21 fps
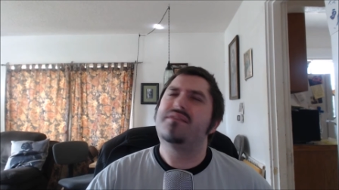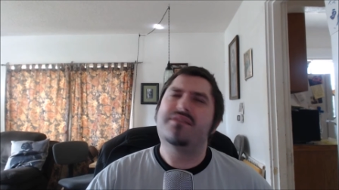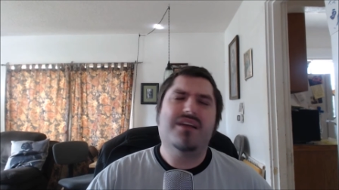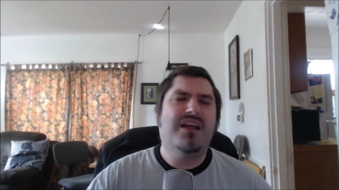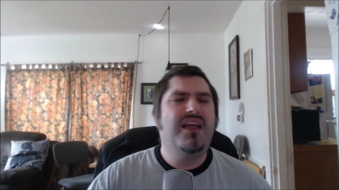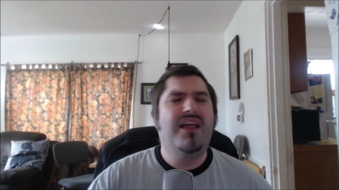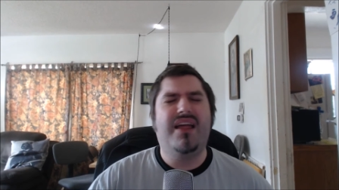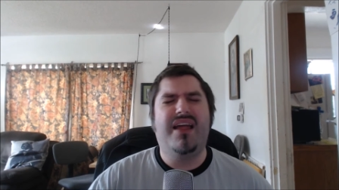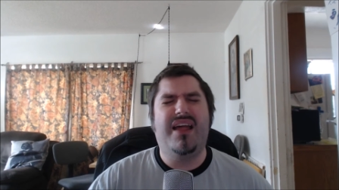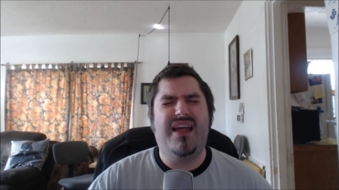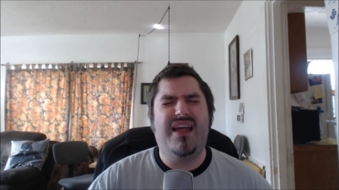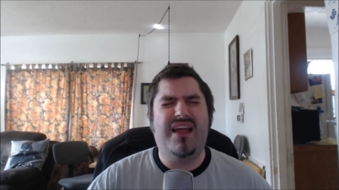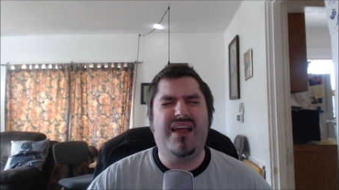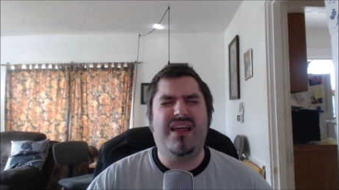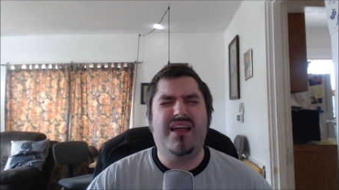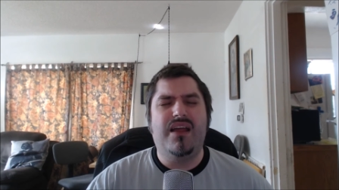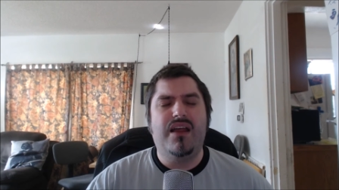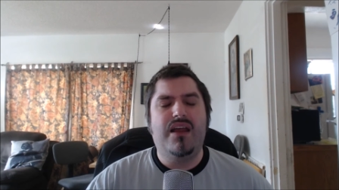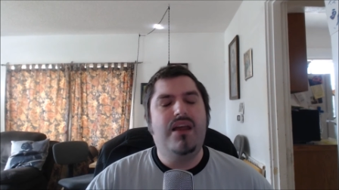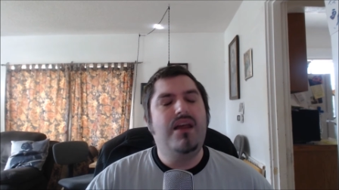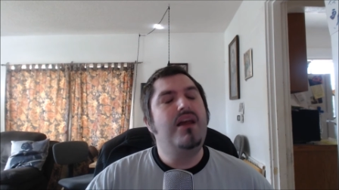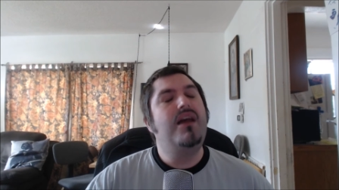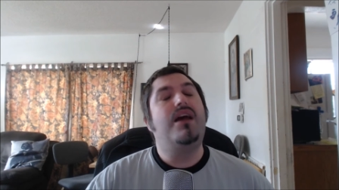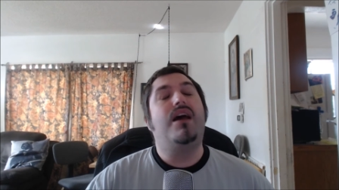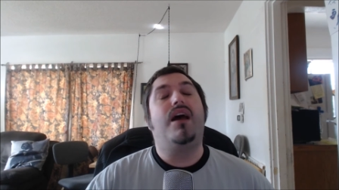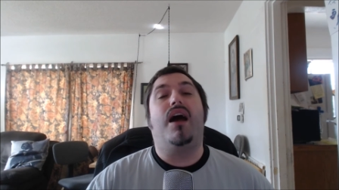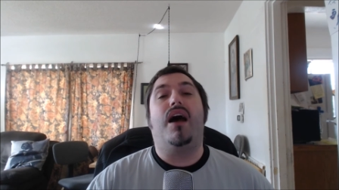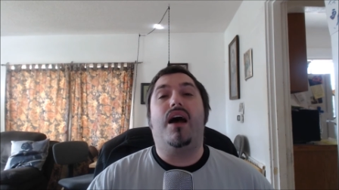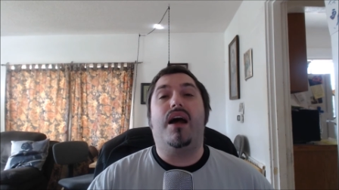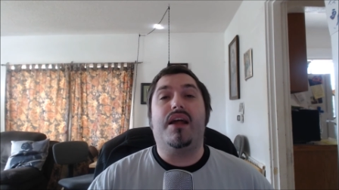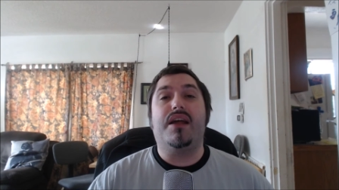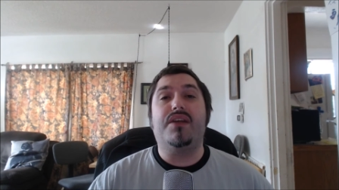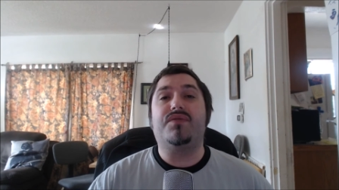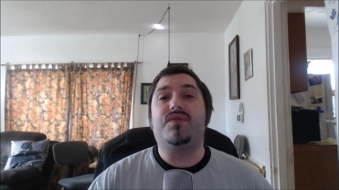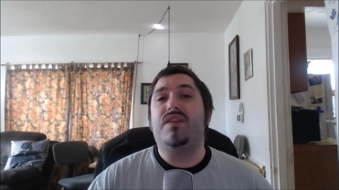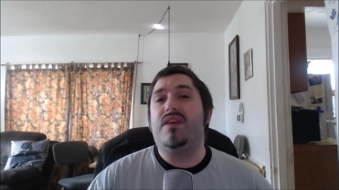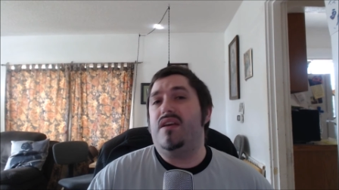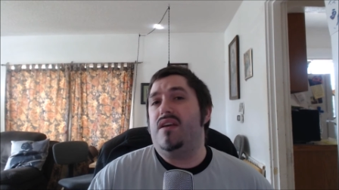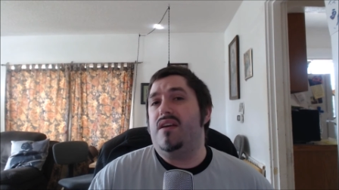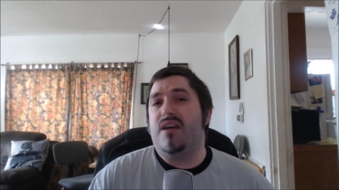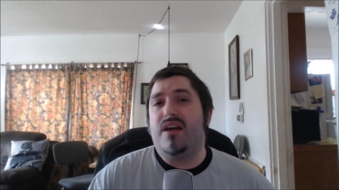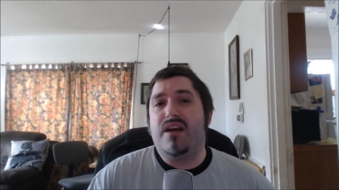Hit
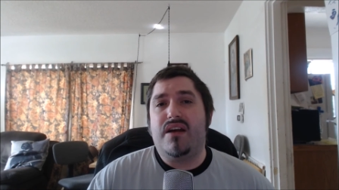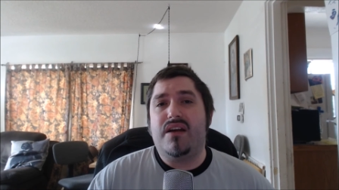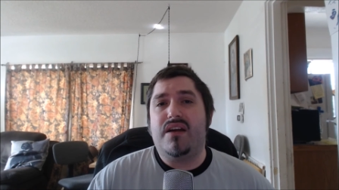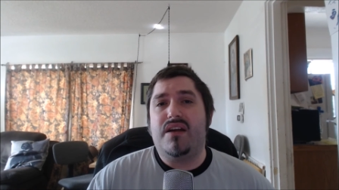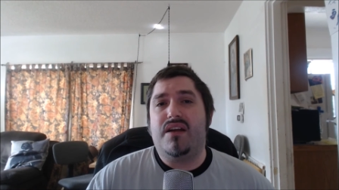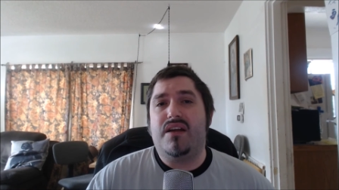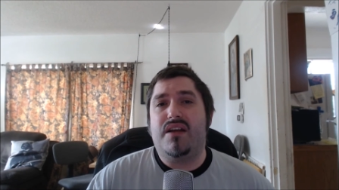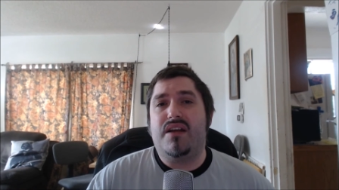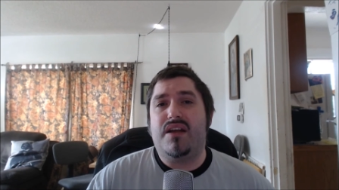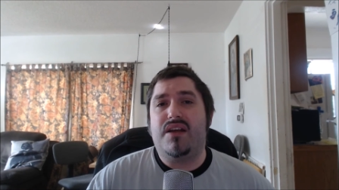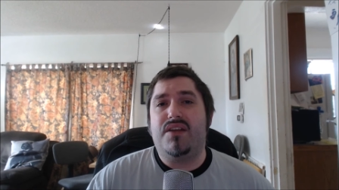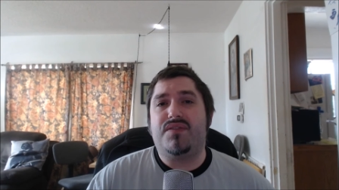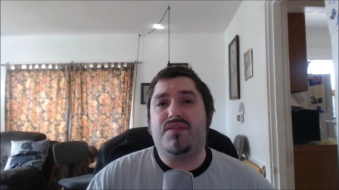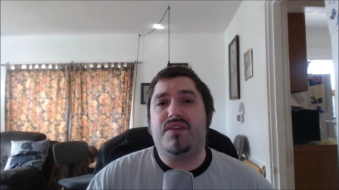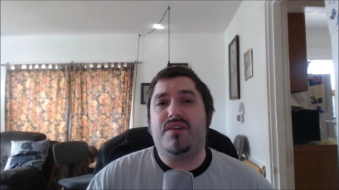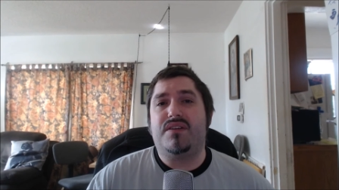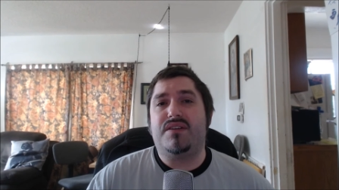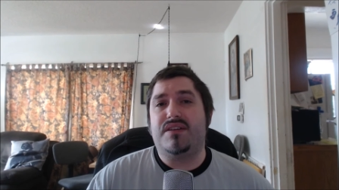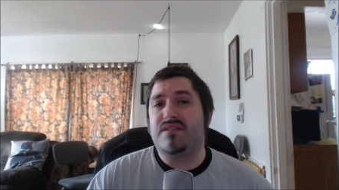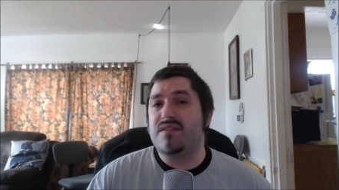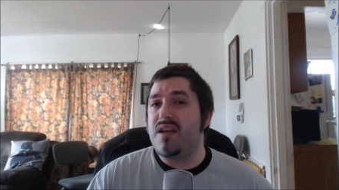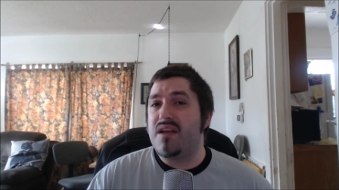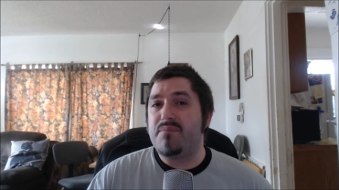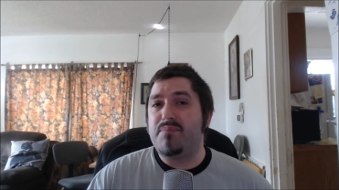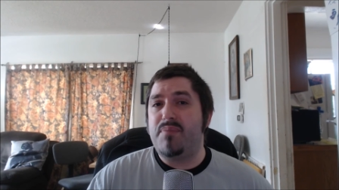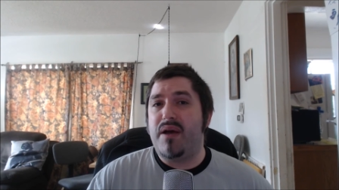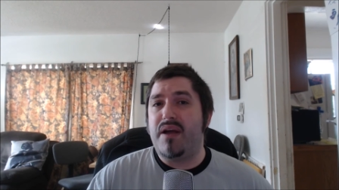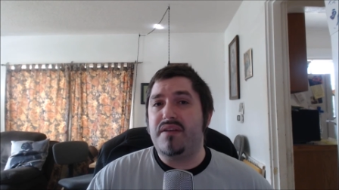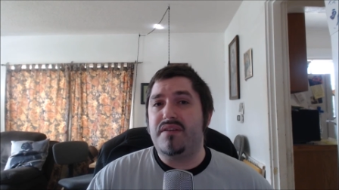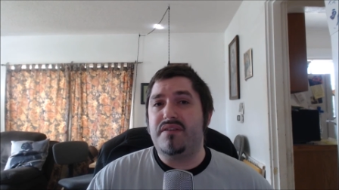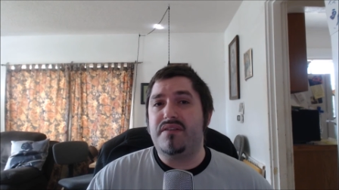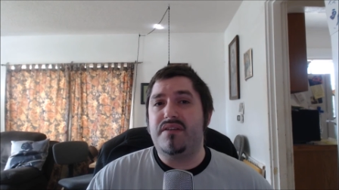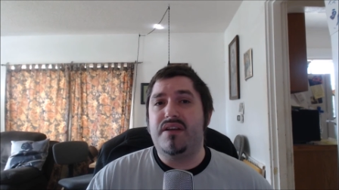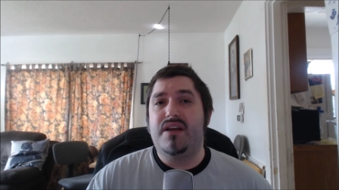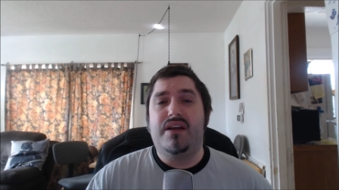the dislike button.